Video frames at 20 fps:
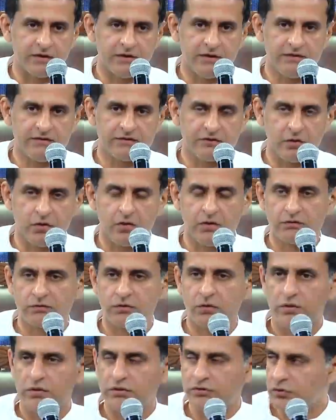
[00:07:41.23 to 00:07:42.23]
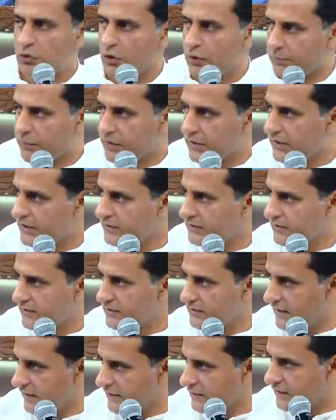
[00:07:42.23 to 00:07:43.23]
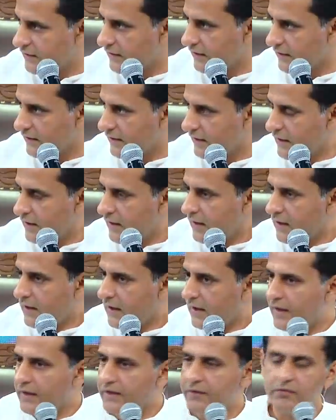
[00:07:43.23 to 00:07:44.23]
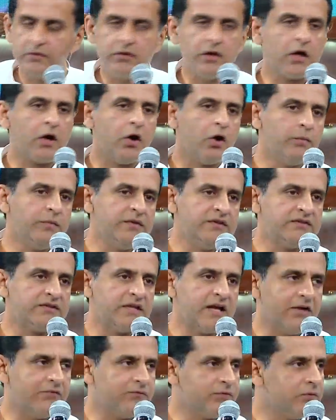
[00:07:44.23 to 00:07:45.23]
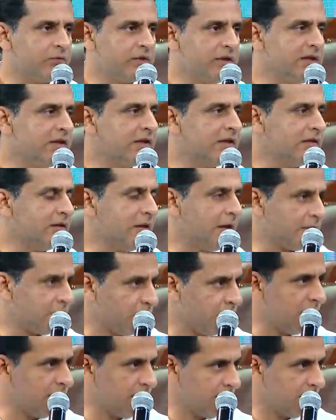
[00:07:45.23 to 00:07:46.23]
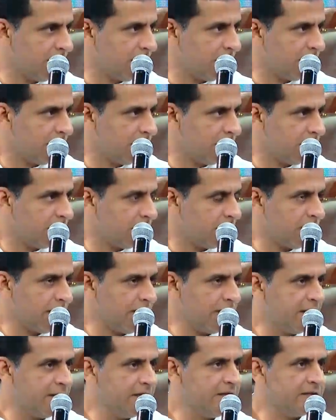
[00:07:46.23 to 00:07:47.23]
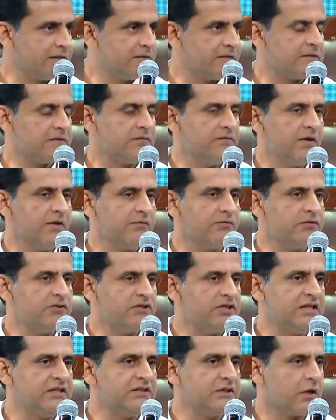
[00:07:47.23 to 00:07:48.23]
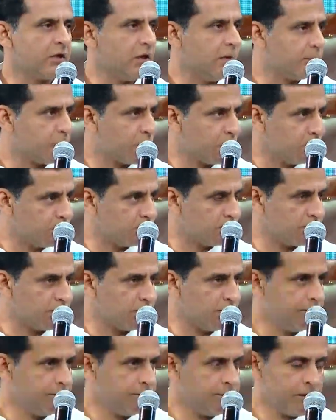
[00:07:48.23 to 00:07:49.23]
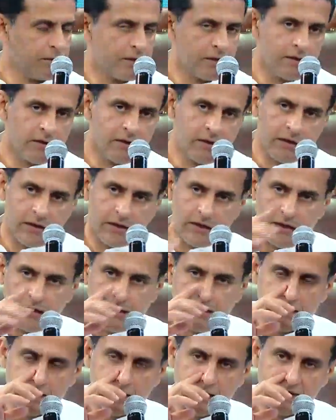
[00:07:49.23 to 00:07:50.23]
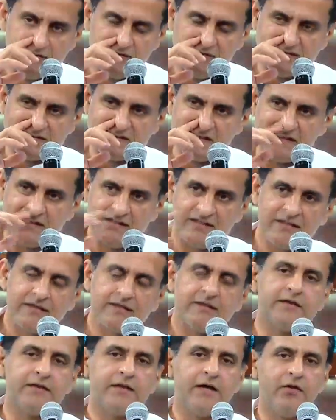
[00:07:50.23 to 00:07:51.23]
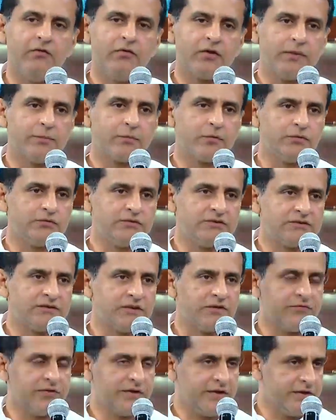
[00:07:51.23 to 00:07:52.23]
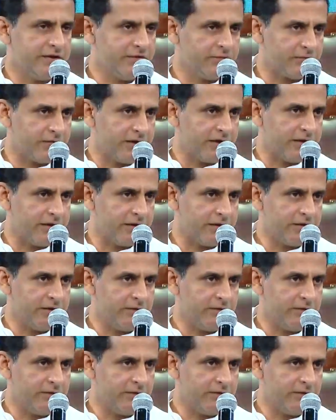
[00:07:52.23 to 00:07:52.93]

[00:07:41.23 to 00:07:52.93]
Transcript: It is also a job creation sector. And the governments have to think in that way, right? And we have to change our approach. And having said that, our approaches are very different.